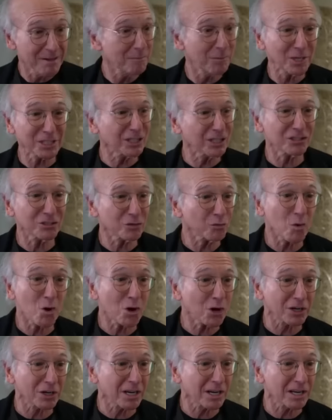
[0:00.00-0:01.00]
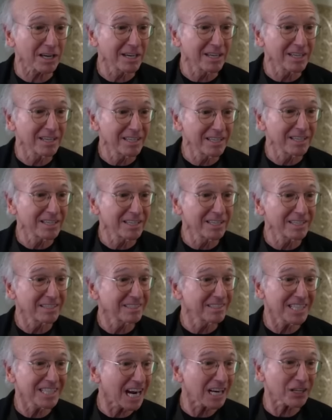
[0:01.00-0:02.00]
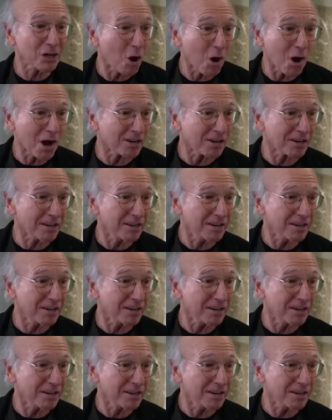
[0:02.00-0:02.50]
but it doesn't work. You got caught.